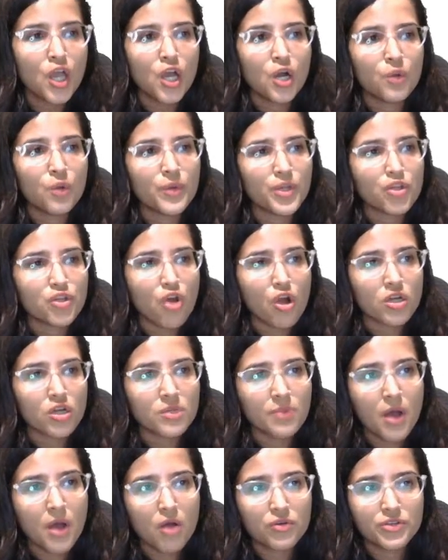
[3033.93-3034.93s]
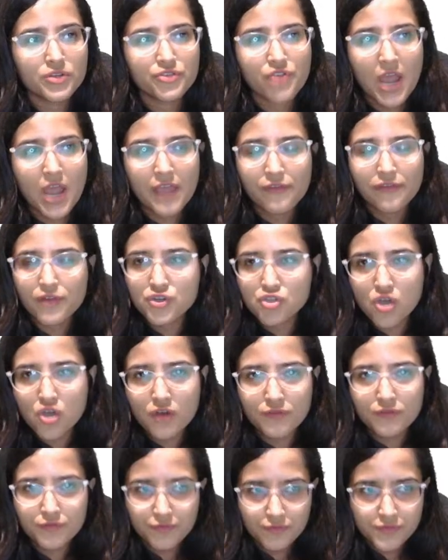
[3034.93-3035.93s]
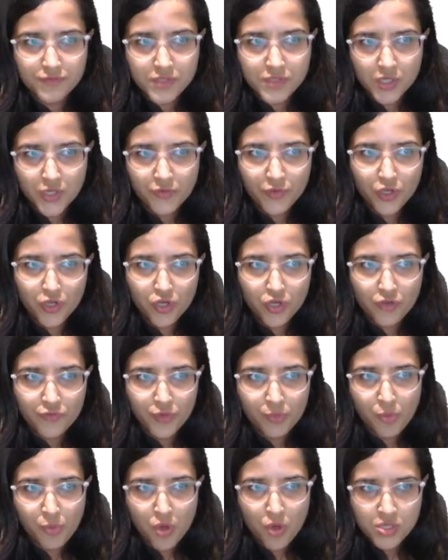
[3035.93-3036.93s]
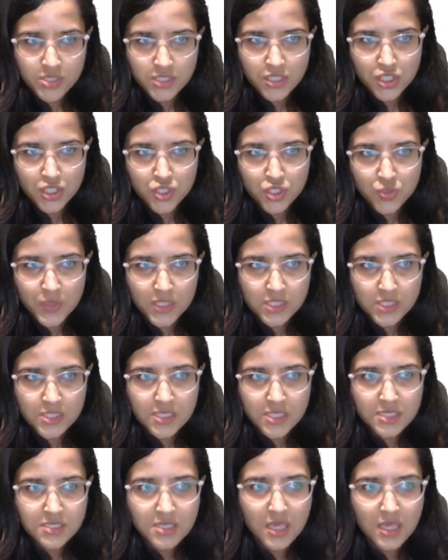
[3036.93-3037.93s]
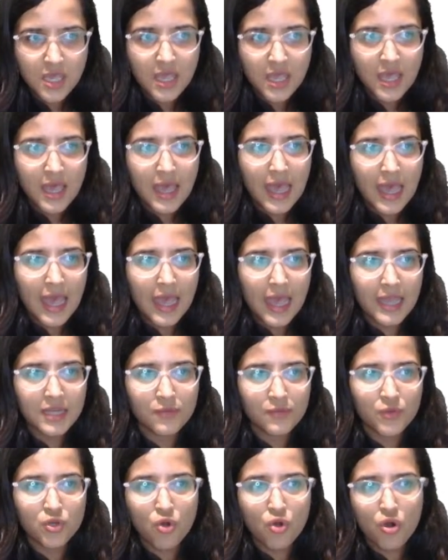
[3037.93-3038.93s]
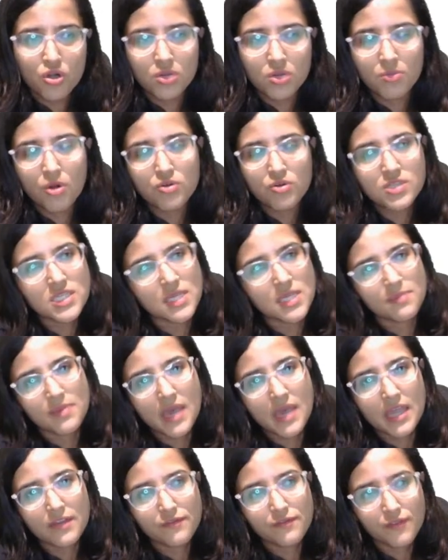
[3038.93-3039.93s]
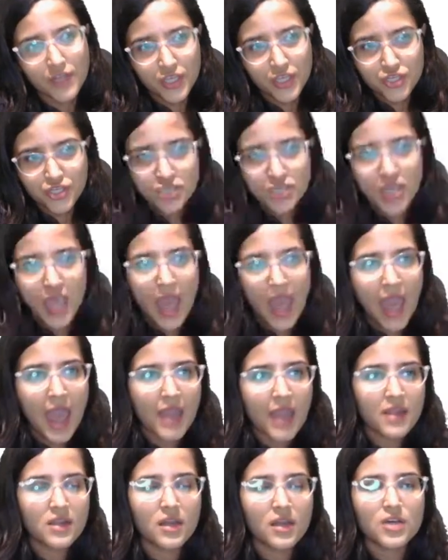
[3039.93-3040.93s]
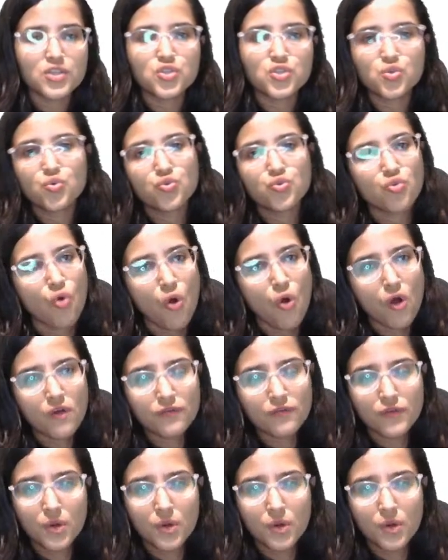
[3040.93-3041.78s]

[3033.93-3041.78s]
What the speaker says: We talked about drivers of certificate of deposit issuances. And we talked about CPI inflation and a suite of